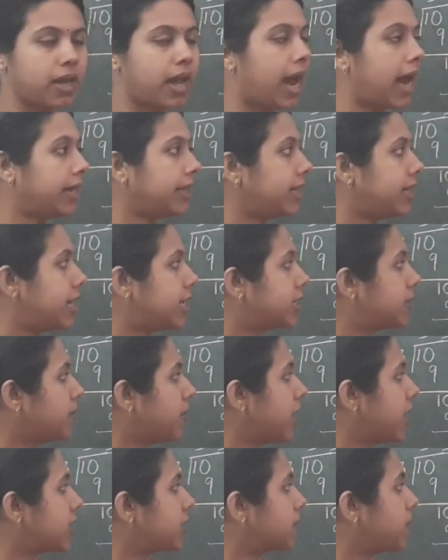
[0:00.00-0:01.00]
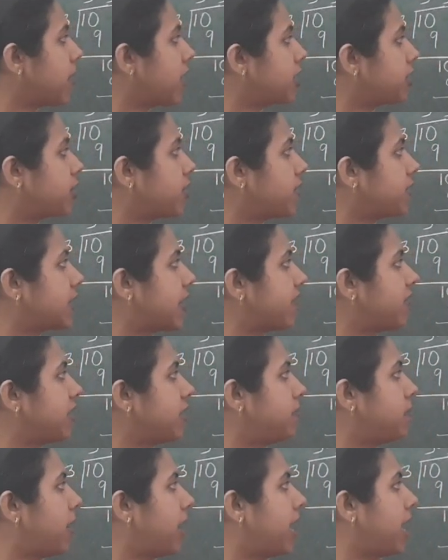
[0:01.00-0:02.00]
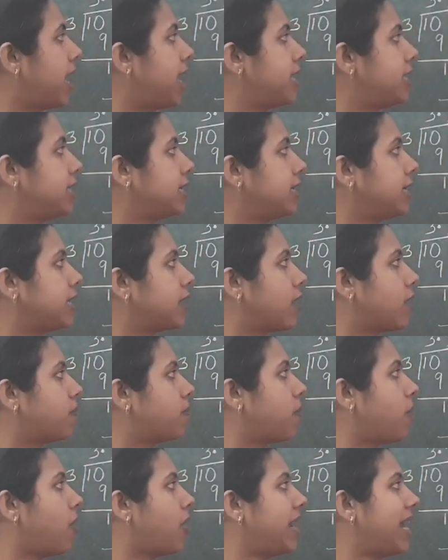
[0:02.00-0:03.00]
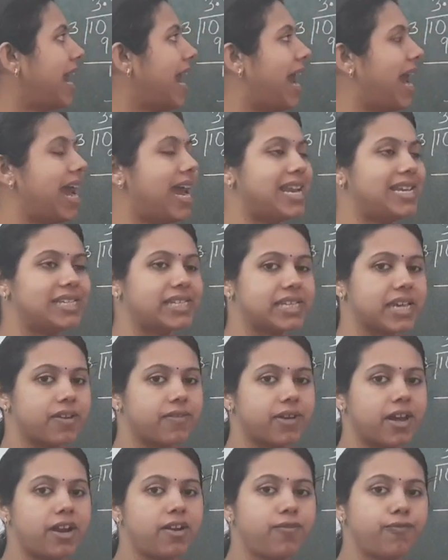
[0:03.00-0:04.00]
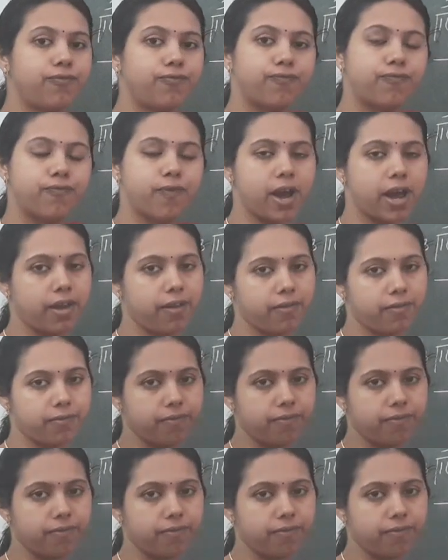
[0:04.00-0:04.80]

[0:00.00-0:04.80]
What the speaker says: And the decimal expansion of 7 by 8 is 0.875.